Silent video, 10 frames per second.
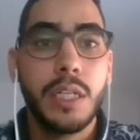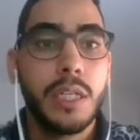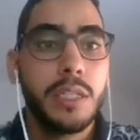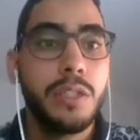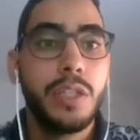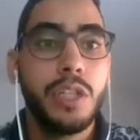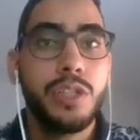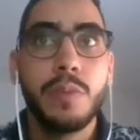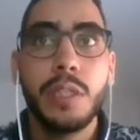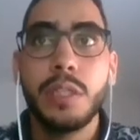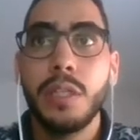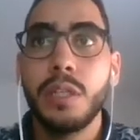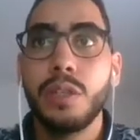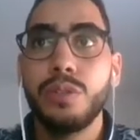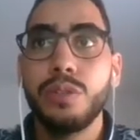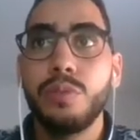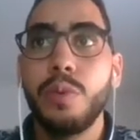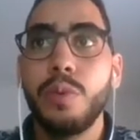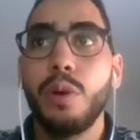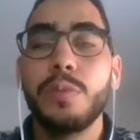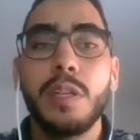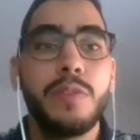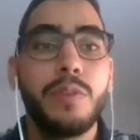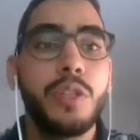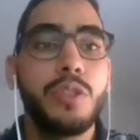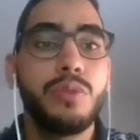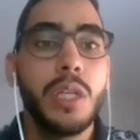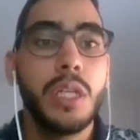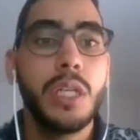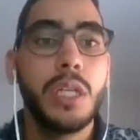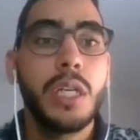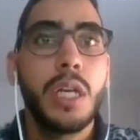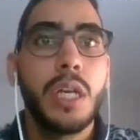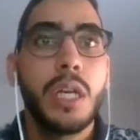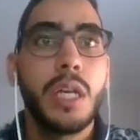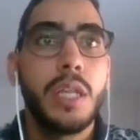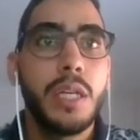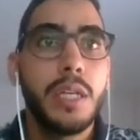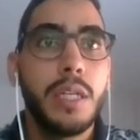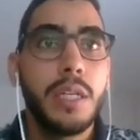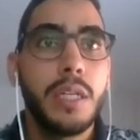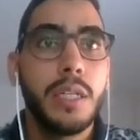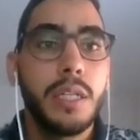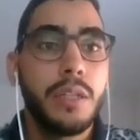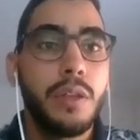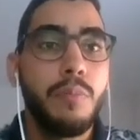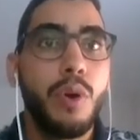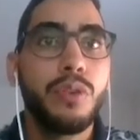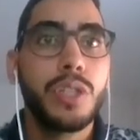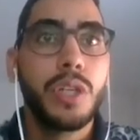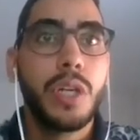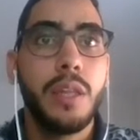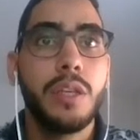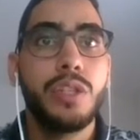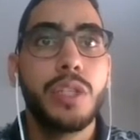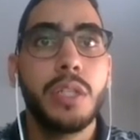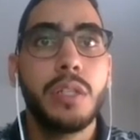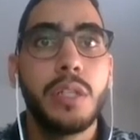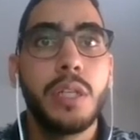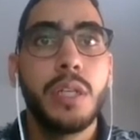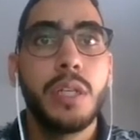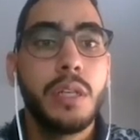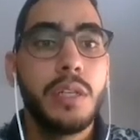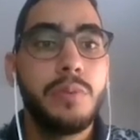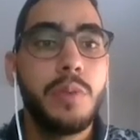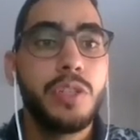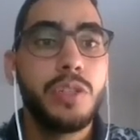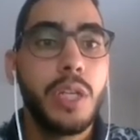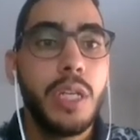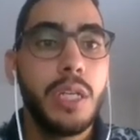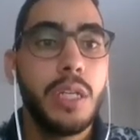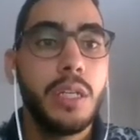detachment could be observed between the mortar and the shell, especially